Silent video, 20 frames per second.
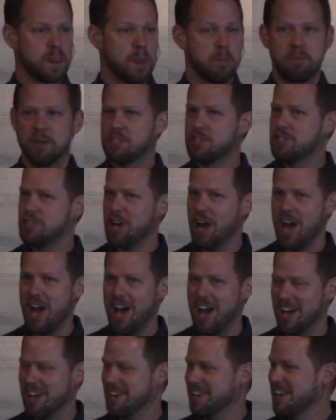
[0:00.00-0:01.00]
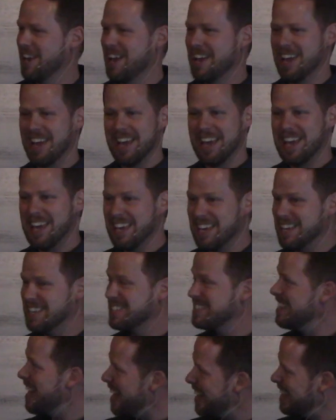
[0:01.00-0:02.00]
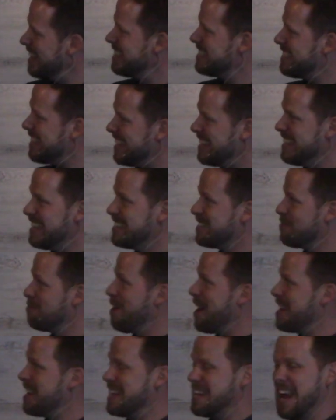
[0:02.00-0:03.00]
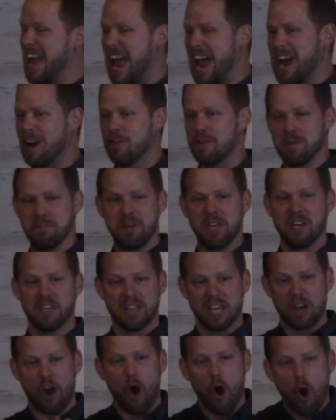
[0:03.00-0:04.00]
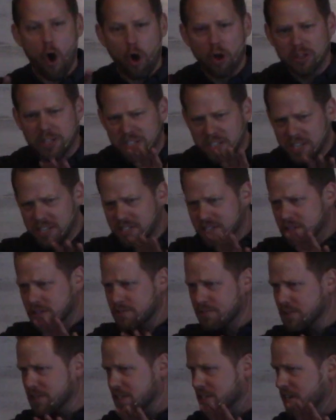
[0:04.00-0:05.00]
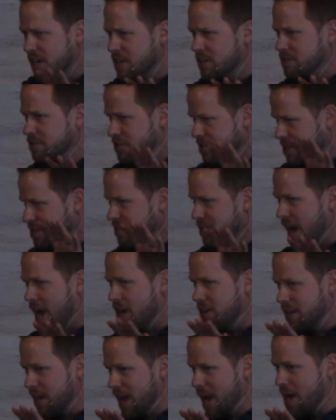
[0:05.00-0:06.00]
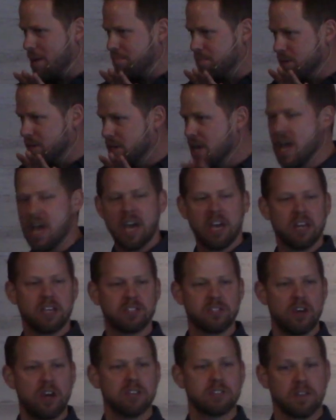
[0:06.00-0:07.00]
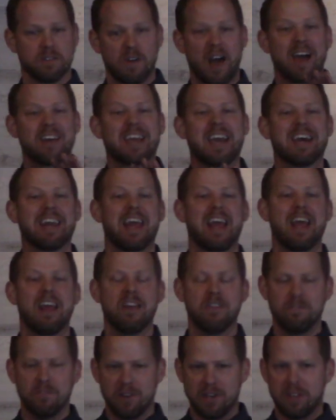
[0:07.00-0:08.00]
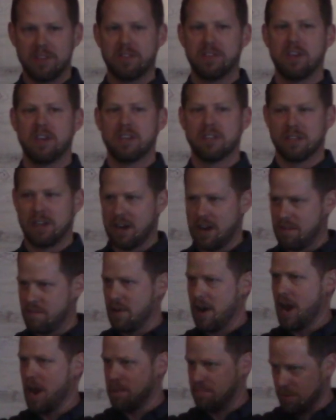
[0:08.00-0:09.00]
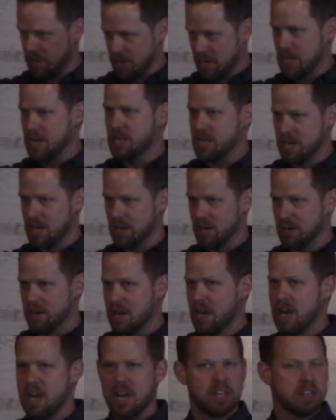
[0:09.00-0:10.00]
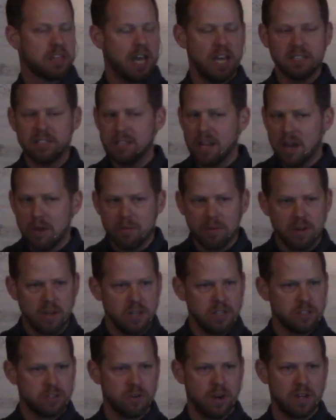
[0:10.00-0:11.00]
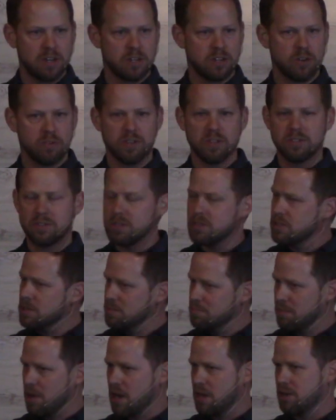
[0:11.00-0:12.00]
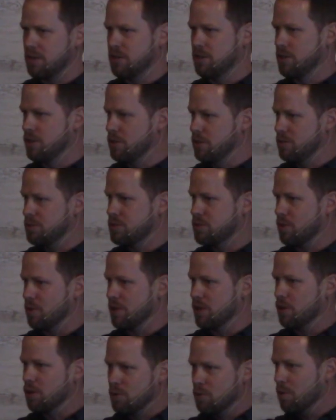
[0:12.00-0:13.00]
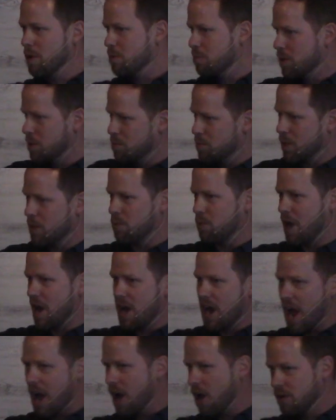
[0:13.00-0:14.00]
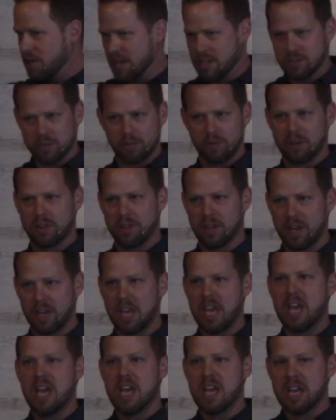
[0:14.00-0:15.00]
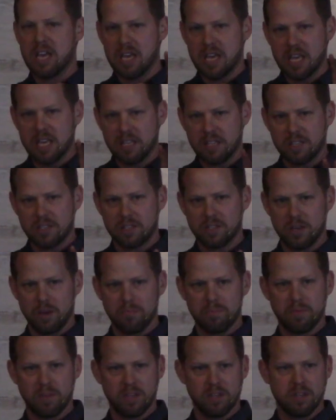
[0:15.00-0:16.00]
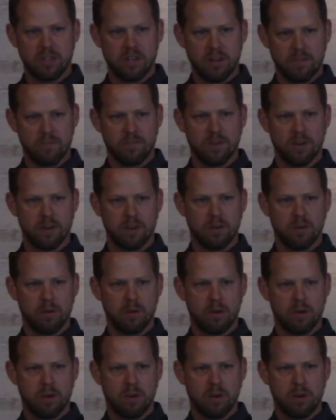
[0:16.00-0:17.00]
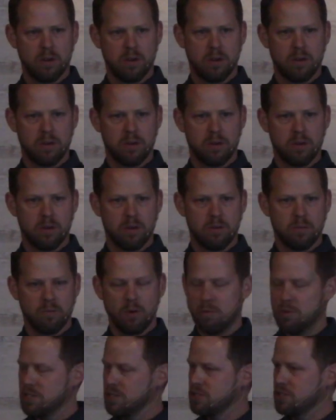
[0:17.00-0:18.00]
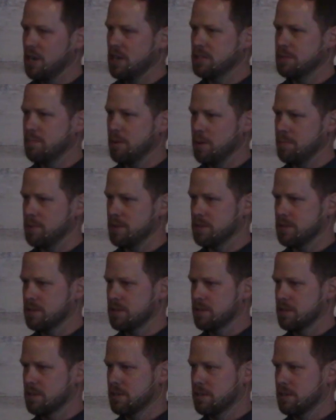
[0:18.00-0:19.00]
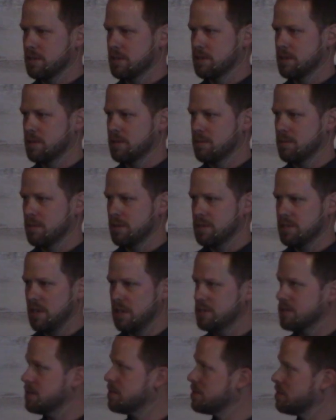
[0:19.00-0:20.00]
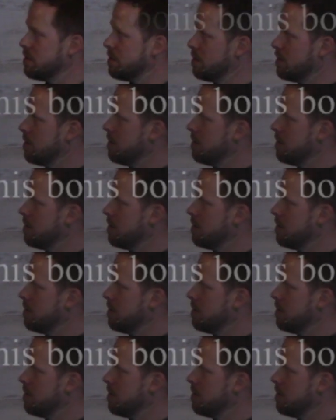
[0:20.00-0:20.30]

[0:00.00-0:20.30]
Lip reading: But John, he is not intending to write an accurate, meaning like all the details fit together just how they happen, and exhaustive. I got everything that ever happened in here. That's not what he's trying to do. This isn't modern news story, who, what, when, where, why, how, that sort of thing. It's something different. Well, what's John's purpose? Well, he tells us.